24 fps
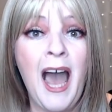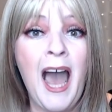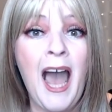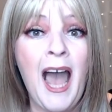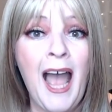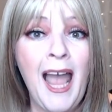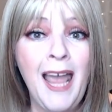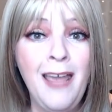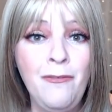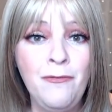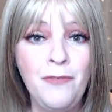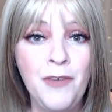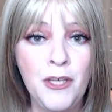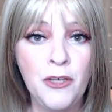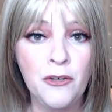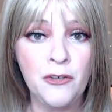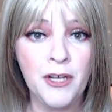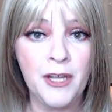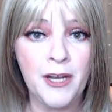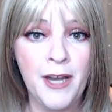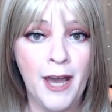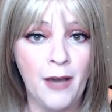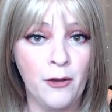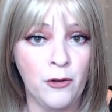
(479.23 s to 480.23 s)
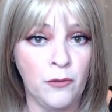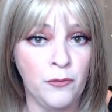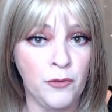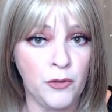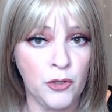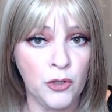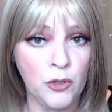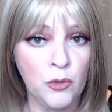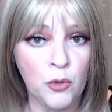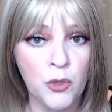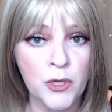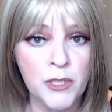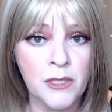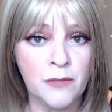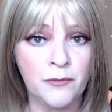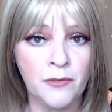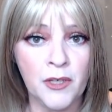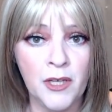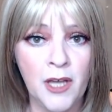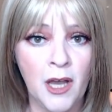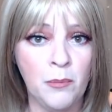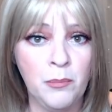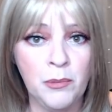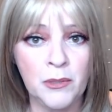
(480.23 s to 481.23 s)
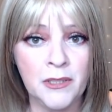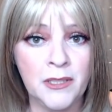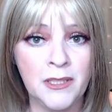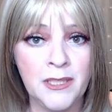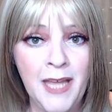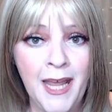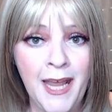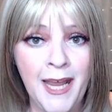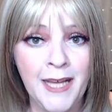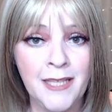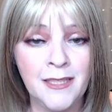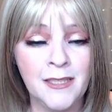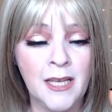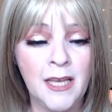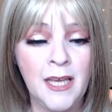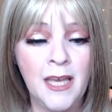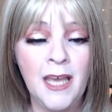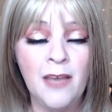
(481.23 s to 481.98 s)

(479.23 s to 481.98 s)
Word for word: I figured it out over the course of a couple of days.